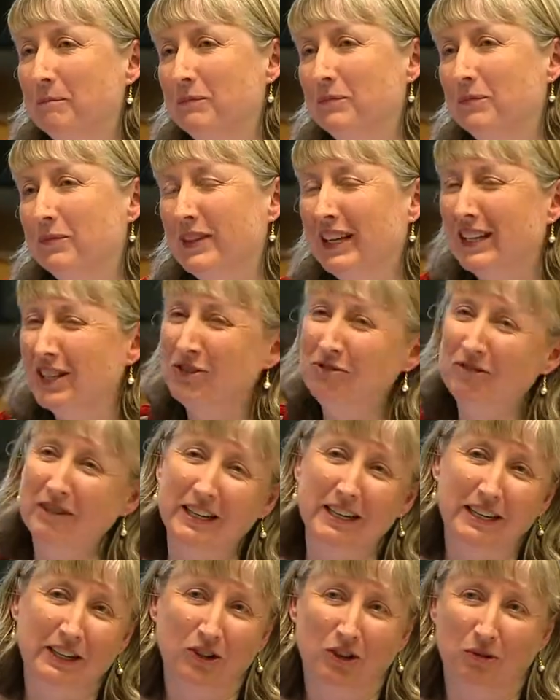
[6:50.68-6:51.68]
That's
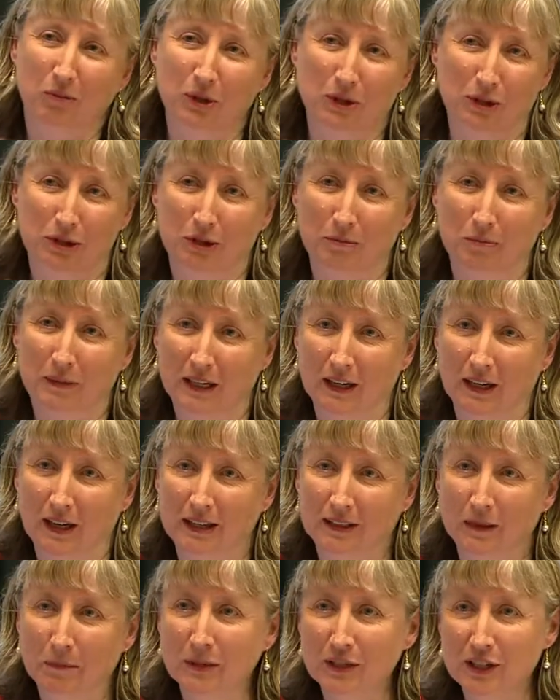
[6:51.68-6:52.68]
really not what it should be
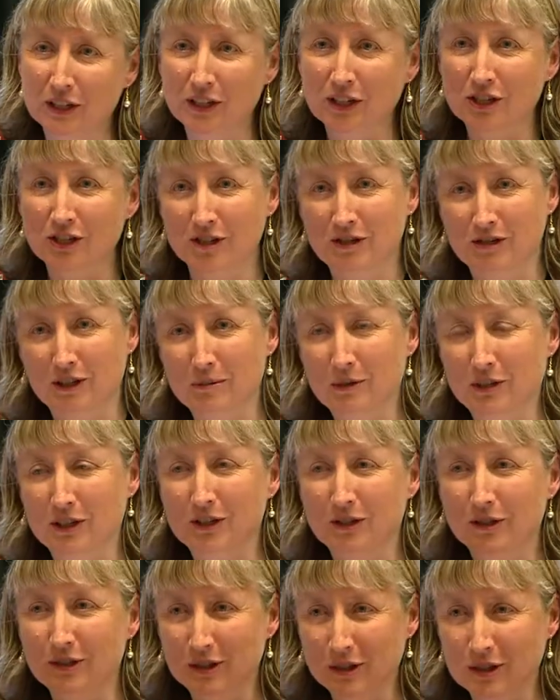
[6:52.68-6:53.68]
like. The position description
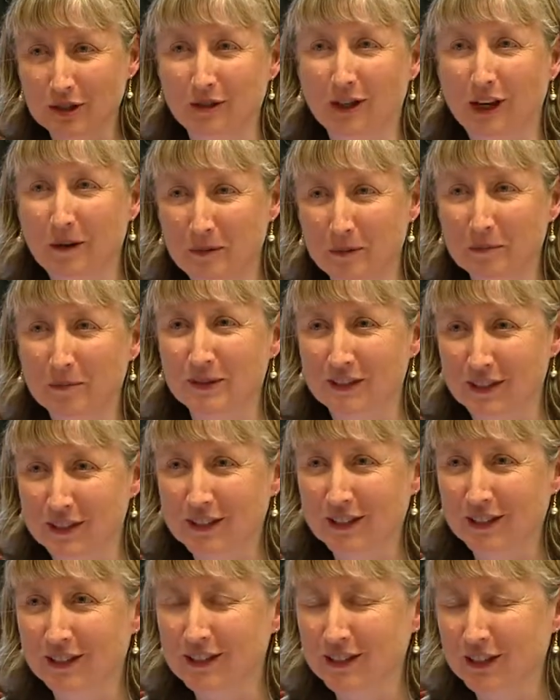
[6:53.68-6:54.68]
should describe the
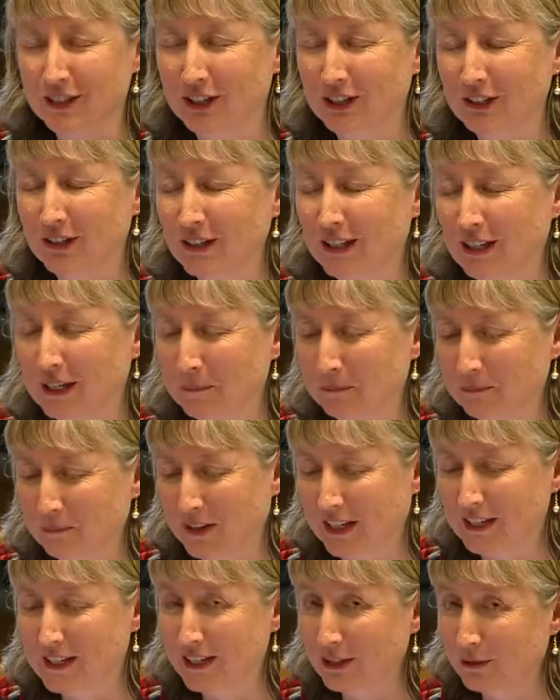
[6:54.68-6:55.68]
position. So
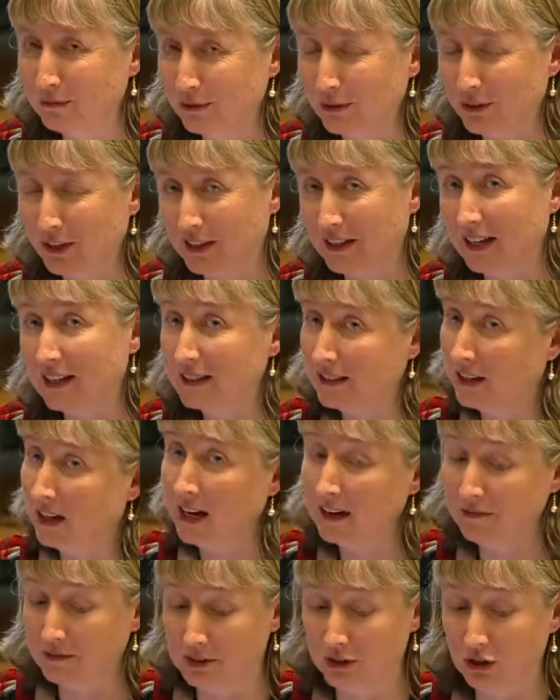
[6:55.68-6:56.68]
it's helpful that I
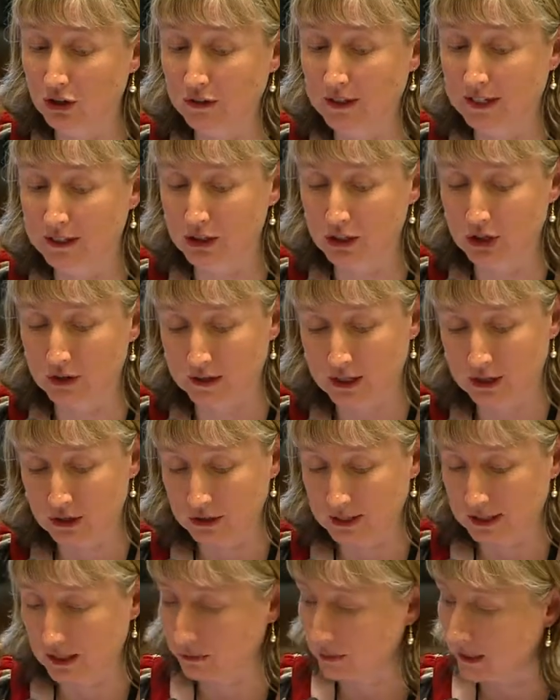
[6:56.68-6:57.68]
haven't heard that story in New
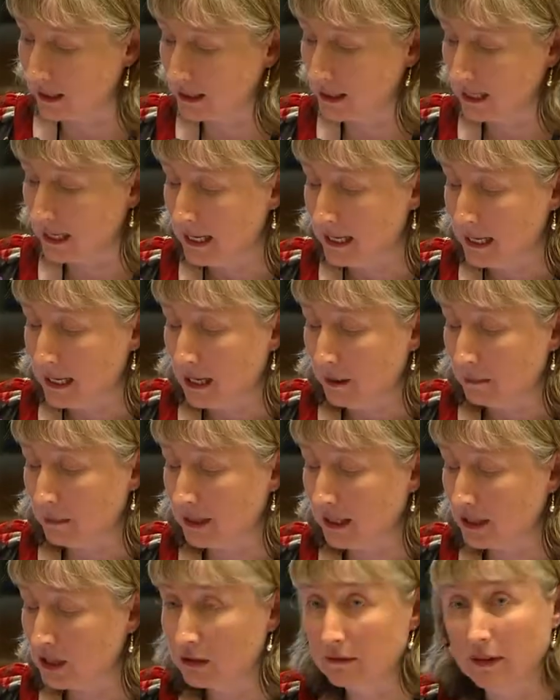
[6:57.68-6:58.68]
South Wales, but
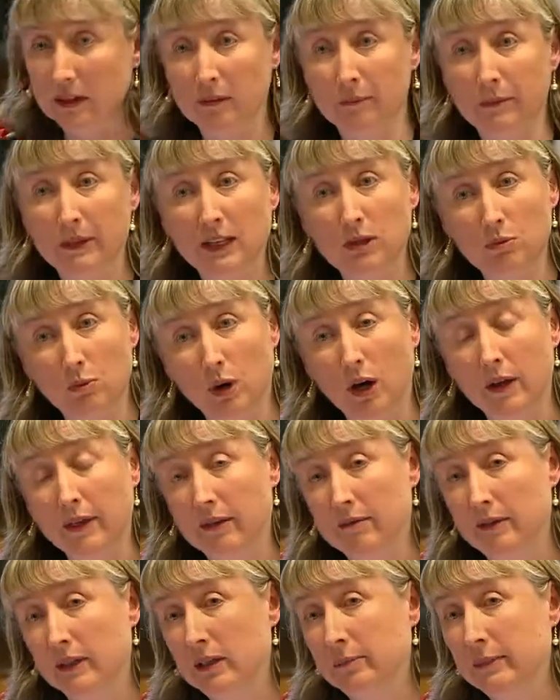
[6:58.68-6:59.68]
that's why
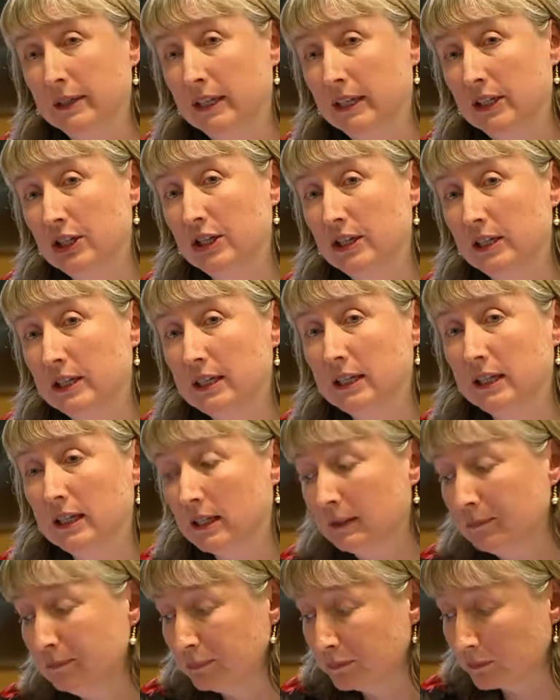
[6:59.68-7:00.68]
that recommendation is
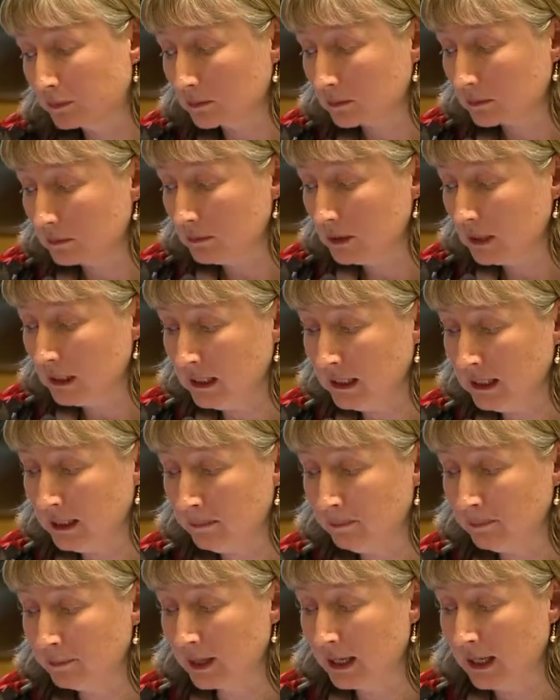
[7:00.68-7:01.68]
here.
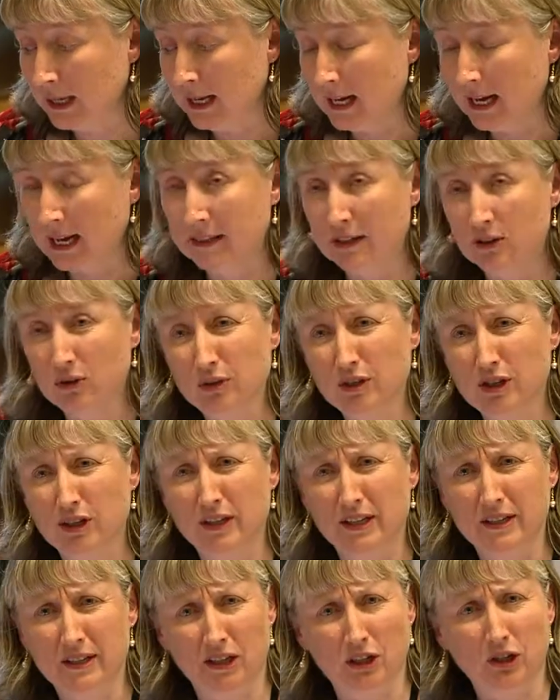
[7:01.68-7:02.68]
And that also
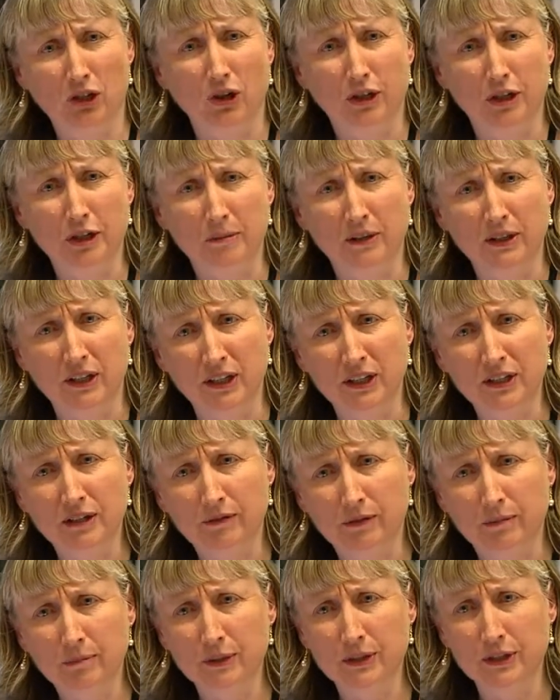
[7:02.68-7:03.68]
there's acknowledgement that in
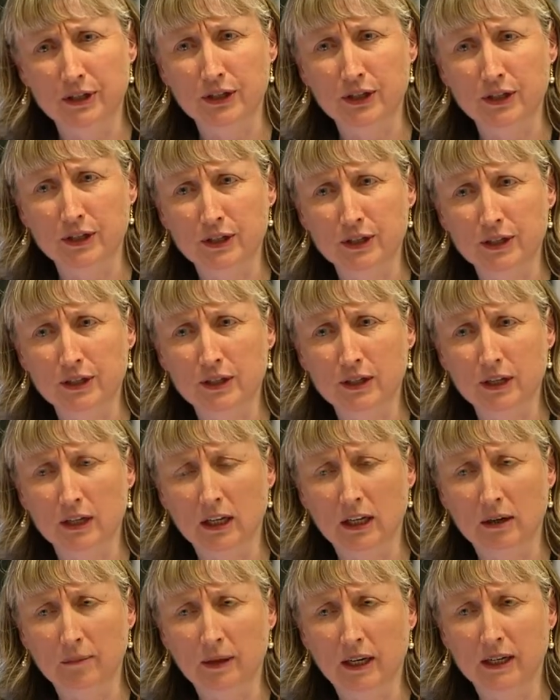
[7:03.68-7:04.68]
different positions
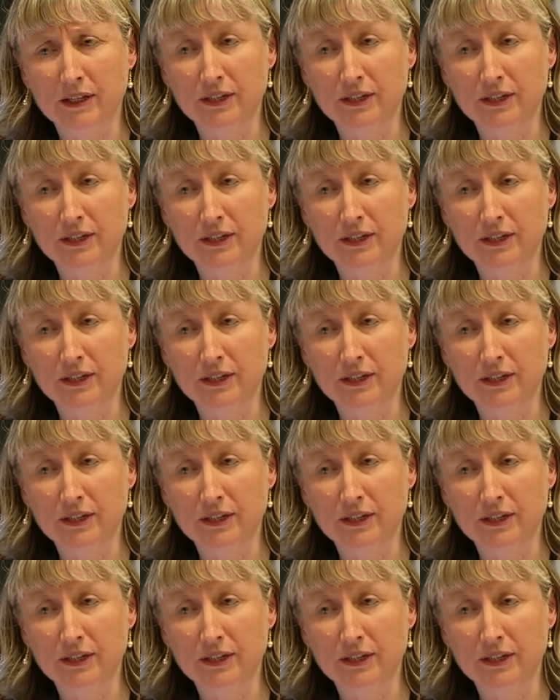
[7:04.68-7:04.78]
and